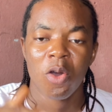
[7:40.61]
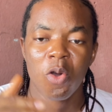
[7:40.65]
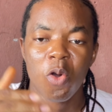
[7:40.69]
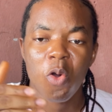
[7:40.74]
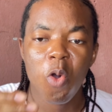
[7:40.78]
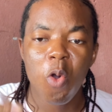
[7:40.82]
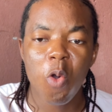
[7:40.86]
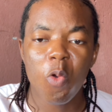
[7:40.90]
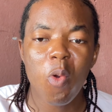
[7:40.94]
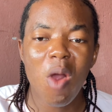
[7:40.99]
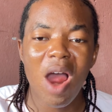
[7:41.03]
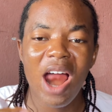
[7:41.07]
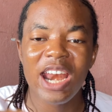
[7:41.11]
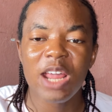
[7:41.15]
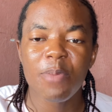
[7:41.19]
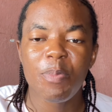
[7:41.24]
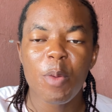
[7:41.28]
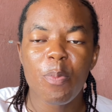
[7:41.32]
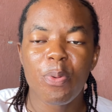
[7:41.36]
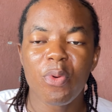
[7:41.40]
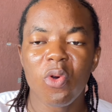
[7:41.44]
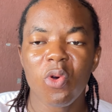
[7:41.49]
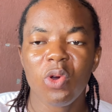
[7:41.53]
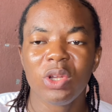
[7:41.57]
Ukwuani
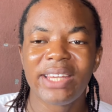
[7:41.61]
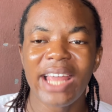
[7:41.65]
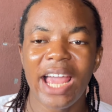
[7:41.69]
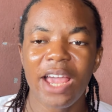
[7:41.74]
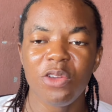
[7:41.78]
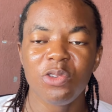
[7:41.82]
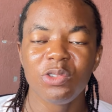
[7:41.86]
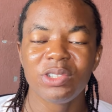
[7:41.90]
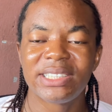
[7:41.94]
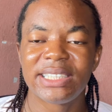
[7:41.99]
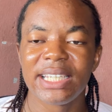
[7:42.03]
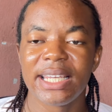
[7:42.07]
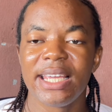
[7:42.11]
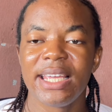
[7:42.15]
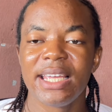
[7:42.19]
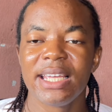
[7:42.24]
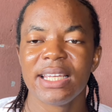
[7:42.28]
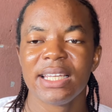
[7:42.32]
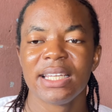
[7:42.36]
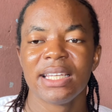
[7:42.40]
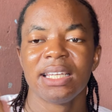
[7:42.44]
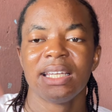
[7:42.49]
people go tell you say,